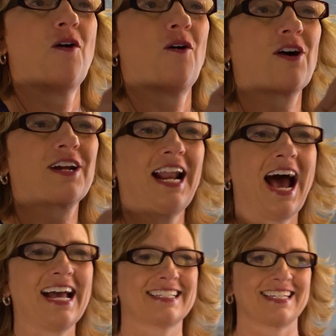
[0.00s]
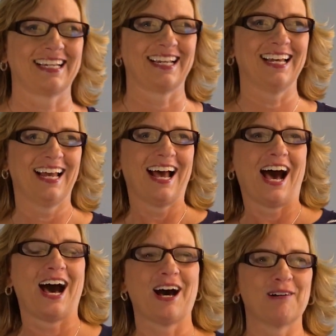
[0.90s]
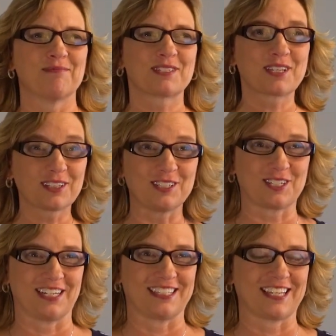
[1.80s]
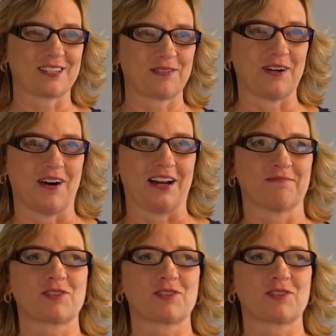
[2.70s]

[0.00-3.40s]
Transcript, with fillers: organizing um, solutions as we go on.